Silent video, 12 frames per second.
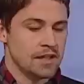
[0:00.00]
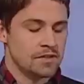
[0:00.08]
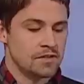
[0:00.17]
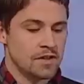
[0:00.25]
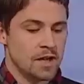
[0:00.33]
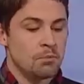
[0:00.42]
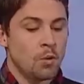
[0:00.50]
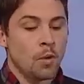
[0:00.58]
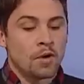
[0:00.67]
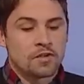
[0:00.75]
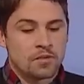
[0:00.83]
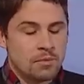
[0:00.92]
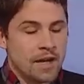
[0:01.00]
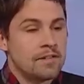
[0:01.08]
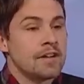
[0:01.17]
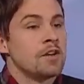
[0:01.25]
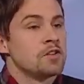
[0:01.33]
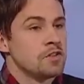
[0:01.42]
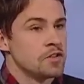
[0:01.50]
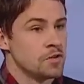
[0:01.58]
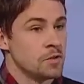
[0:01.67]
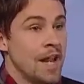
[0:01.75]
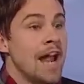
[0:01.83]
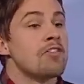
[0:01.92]
it's important to pay attention
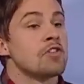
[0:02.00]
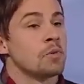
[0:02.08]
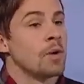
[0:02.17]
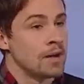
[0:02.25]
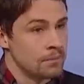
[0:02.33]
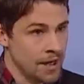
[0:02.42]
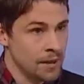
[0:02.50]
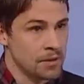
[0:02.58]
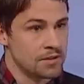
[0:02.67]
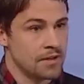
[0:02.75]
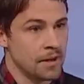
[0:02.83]
sure. to everyone, I mm -hmm. would say.